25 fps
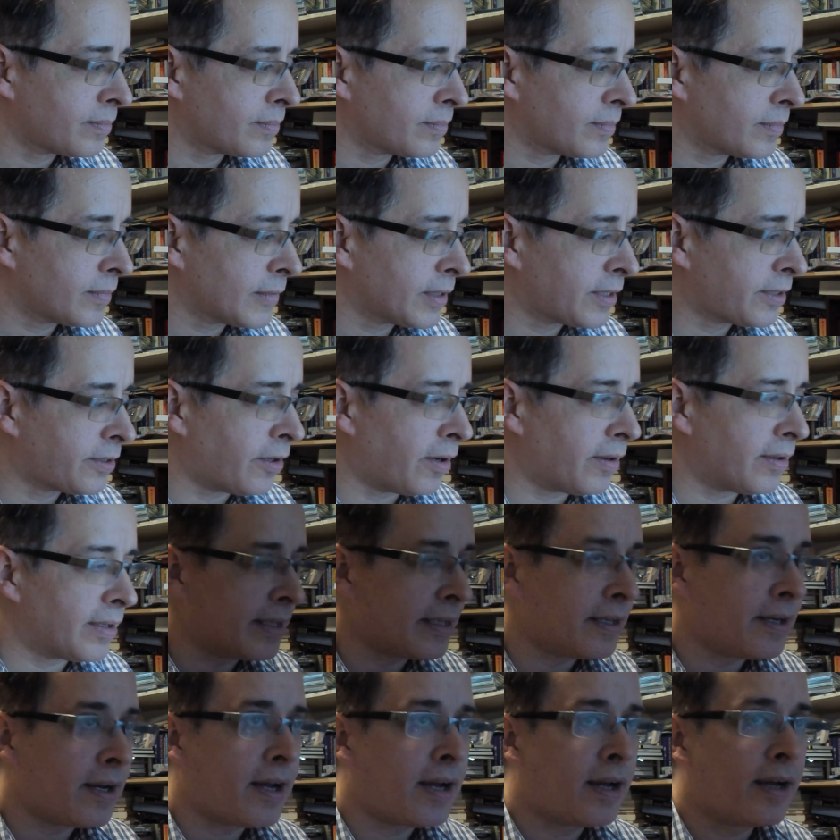Certainly
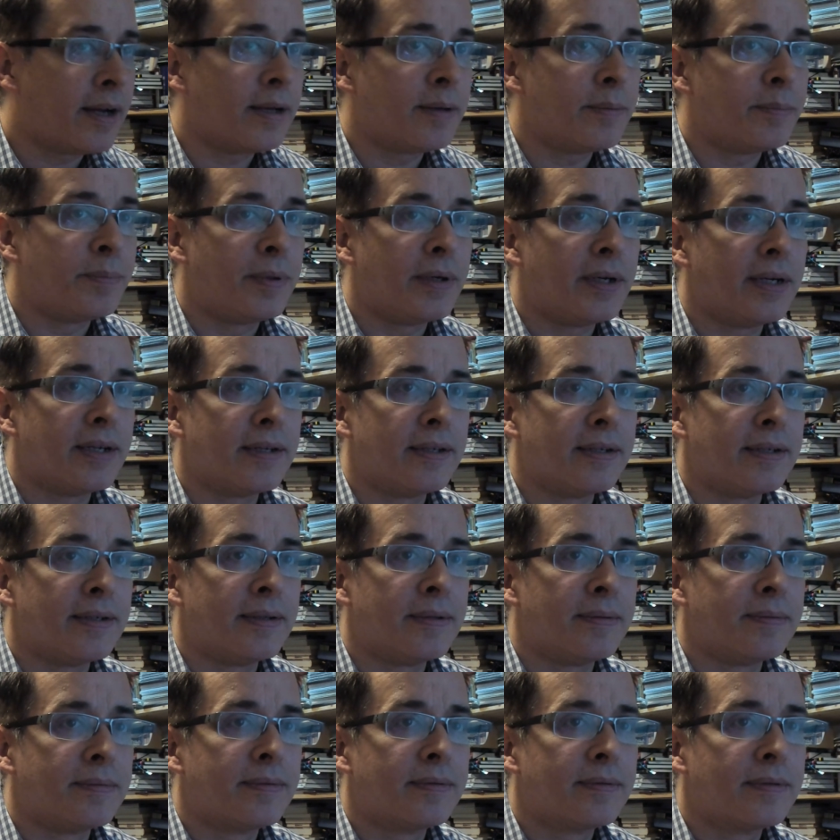not,
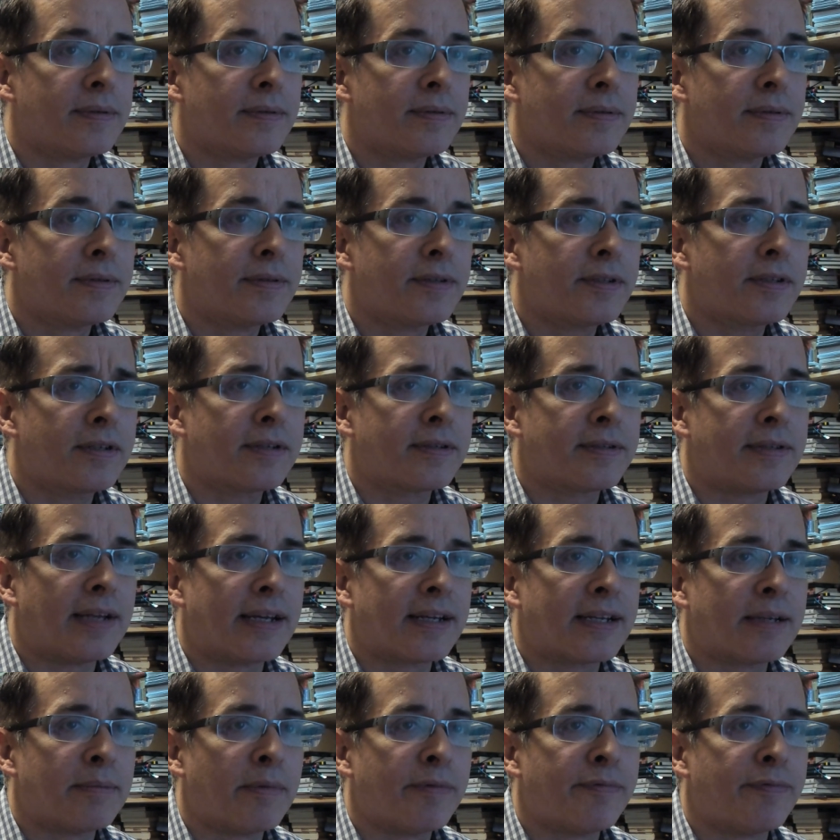but just a
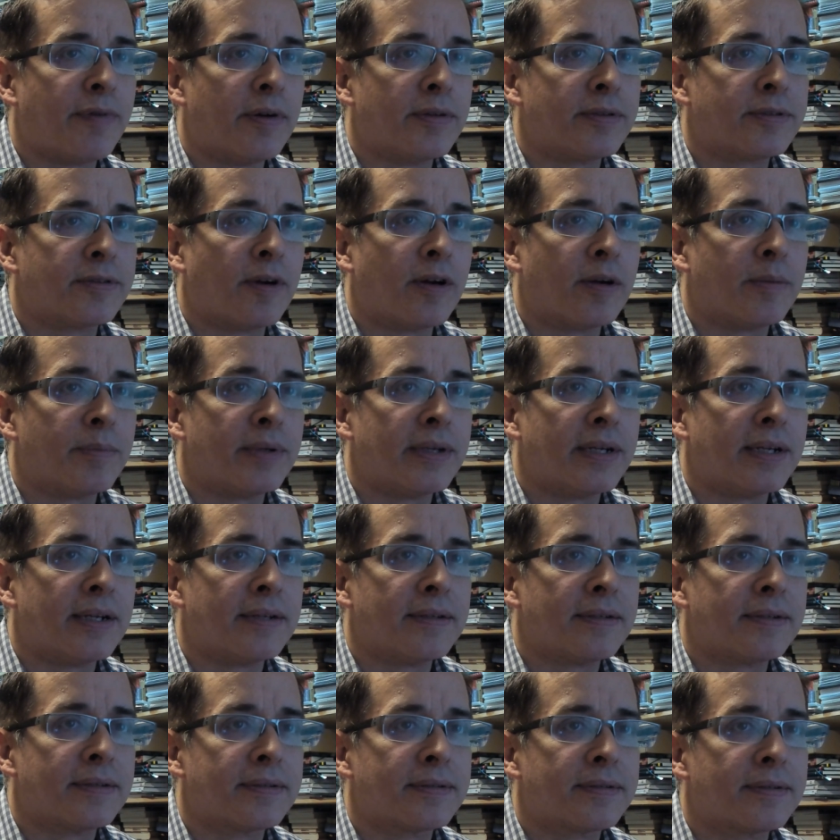second, my phone's going
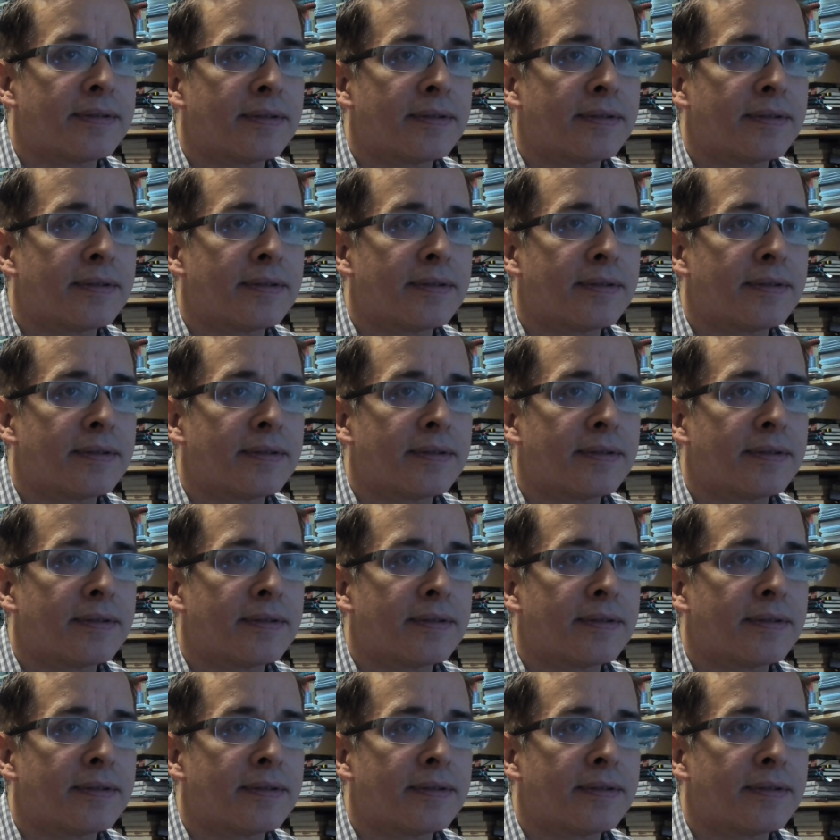bananas.